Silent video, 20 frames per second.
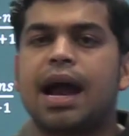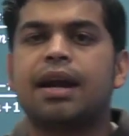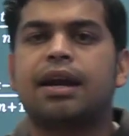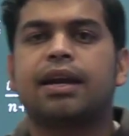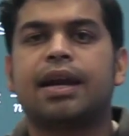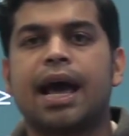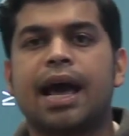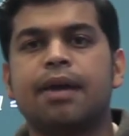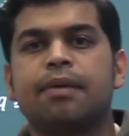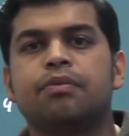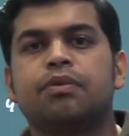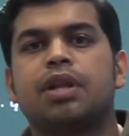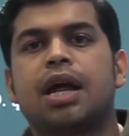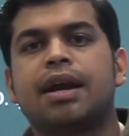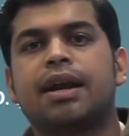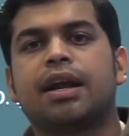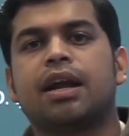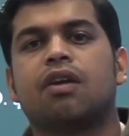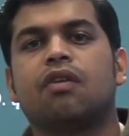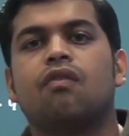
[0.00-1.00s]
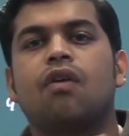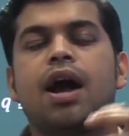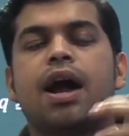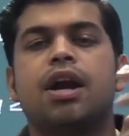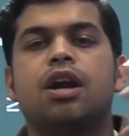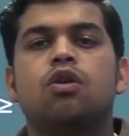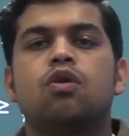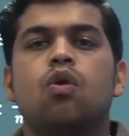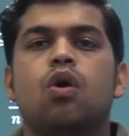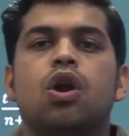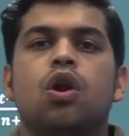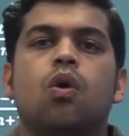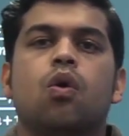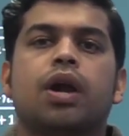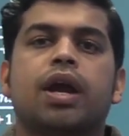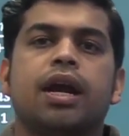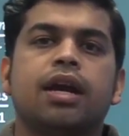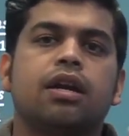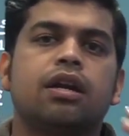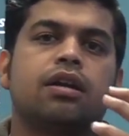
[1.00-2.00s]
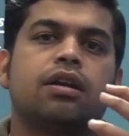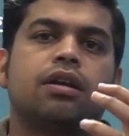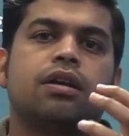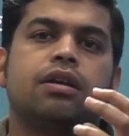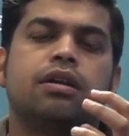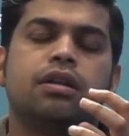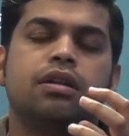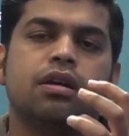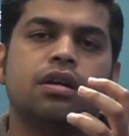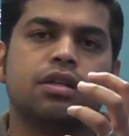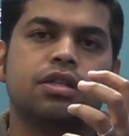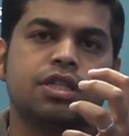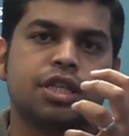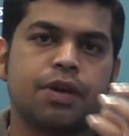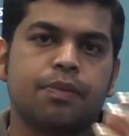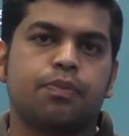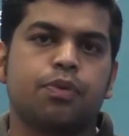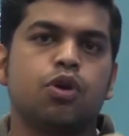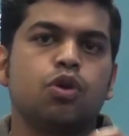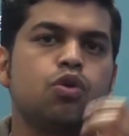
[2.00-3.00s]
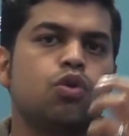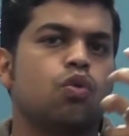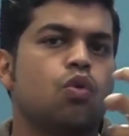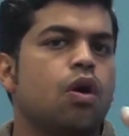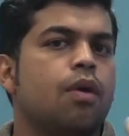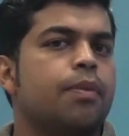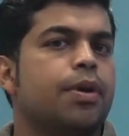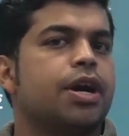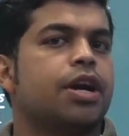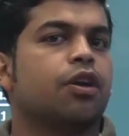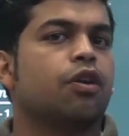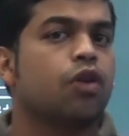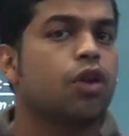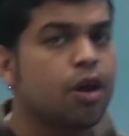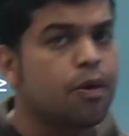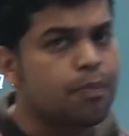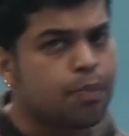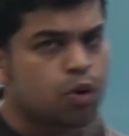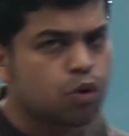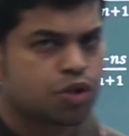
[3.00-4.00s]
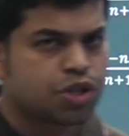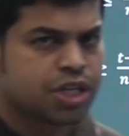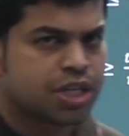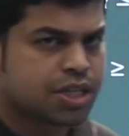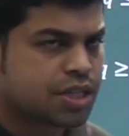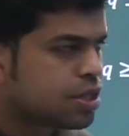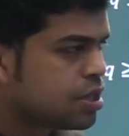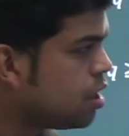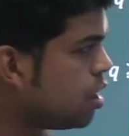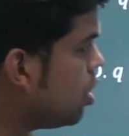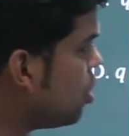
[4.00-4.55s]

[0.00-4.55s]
time that required to allocate the CPU to a particular process.